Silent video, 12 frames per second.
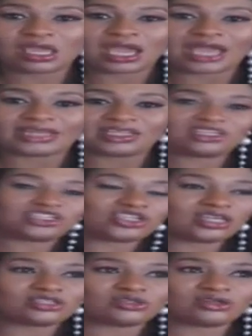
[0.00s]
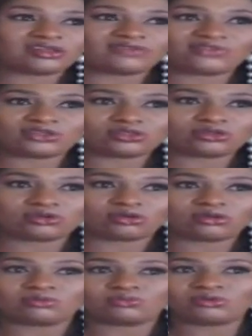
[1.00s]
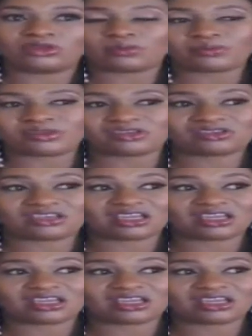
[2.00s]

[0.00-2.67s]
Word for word: I'd initially done a video on Boolean operators.